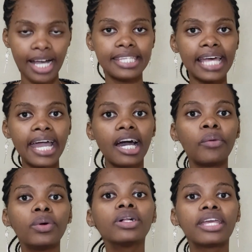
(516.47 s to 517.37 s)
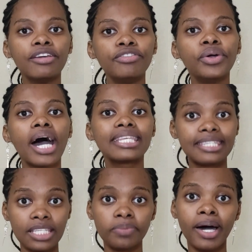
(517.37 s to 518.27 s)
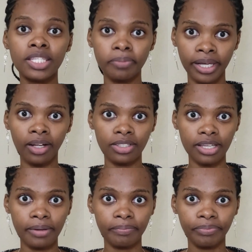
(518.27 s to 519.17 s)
SAICA will give you a 6 months penalty.